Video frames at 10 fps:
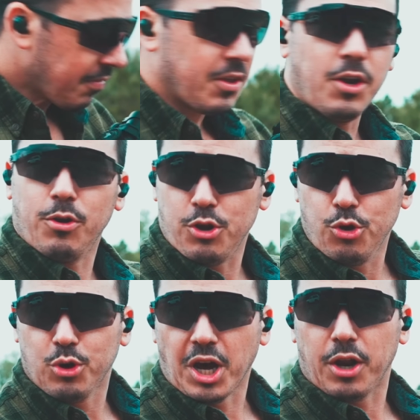You know,
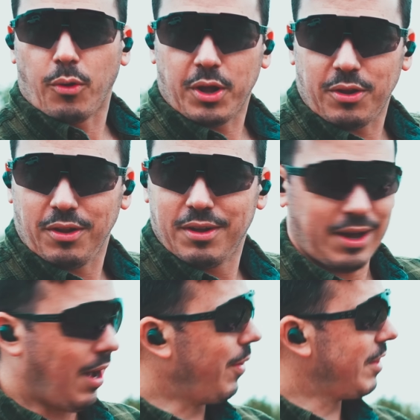new gun oil,
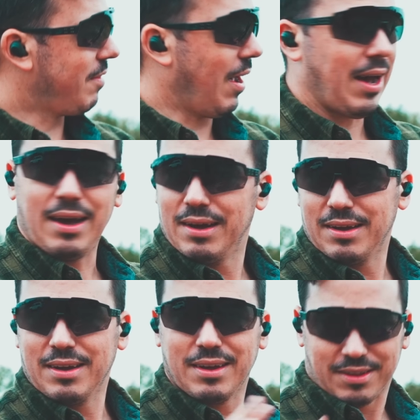how it
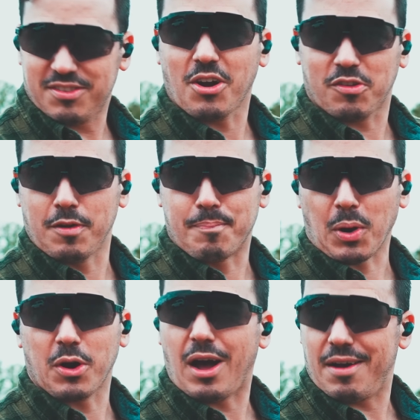starts to
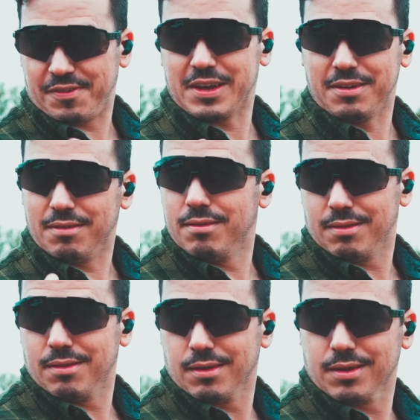burn off, it can
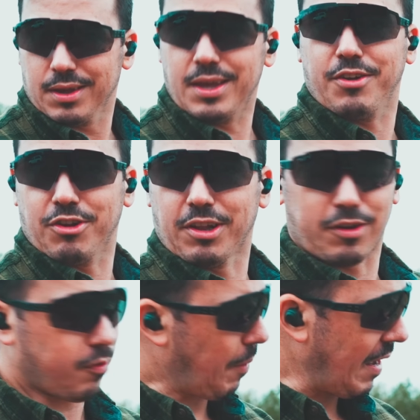get you a
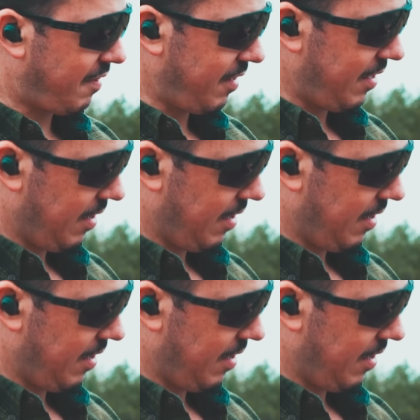little spicy.